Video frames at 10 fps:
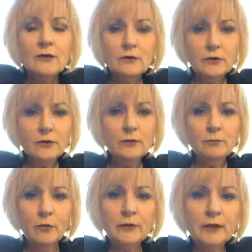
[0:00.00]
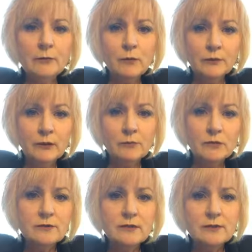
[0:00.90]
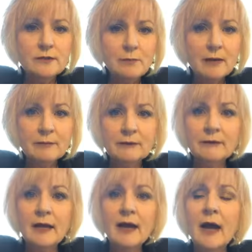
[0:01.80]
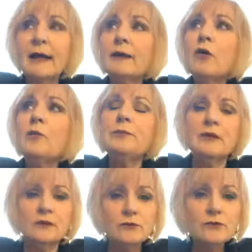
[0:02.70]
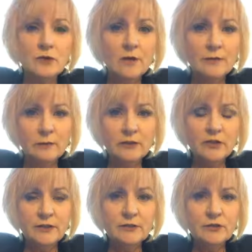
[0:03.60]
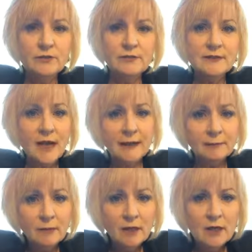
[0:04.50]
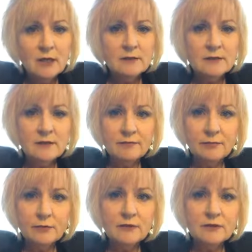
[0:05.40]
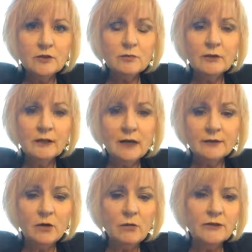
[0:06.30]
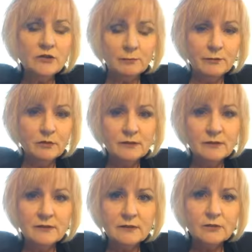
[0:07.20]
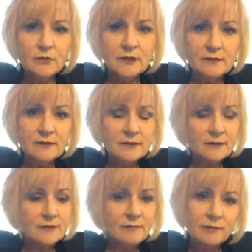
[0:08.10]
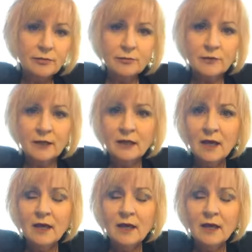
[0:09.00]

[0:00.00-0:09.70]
Good morning, Morning Musings by Melinda. I hope that you saw that we changed the time to 7:30 this morning. I know I jumped between 6:30 and 7:30,